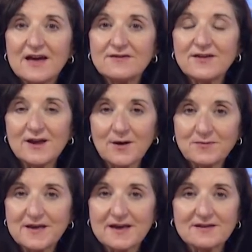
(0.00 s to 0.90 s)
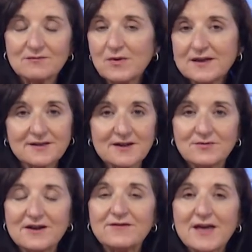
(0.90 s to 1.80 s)
that they update weekly
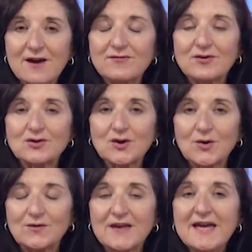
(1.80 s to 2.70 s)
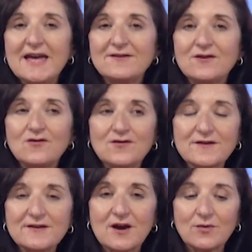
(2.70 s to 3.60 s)
Whatever they have their shows. It's
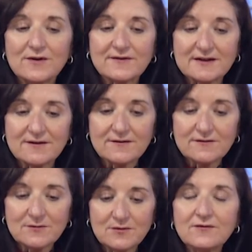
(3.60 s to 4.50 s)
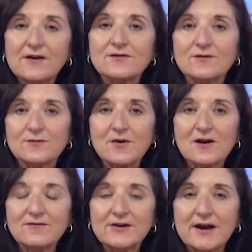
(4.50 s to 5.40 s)
interesting. There was an assistant professor from
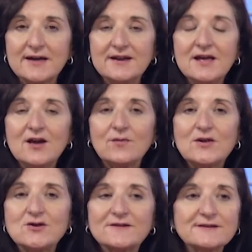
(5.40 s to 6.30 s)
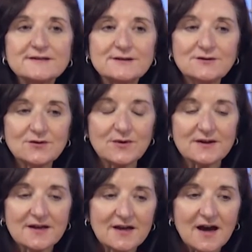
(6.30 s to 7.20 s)
Harvard on. We just listened to
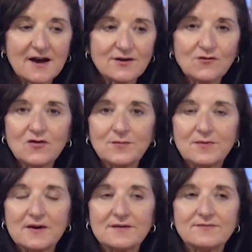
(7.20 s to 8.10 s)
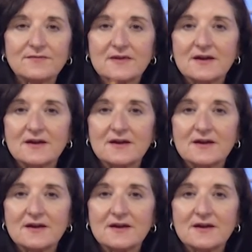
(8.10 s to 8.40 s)
it on a trip. Uh,